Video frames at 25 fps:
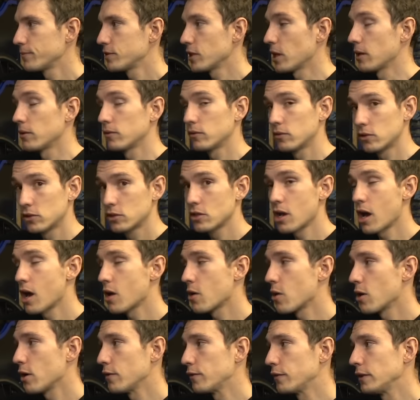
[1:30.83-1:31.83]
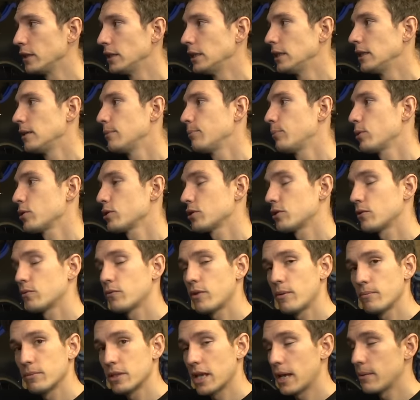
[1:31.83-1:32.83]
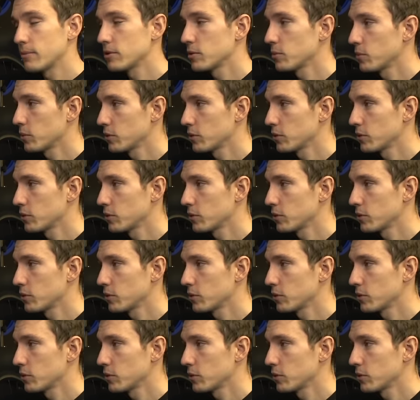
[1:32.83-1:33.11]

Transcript: So tire off, push the rim tape to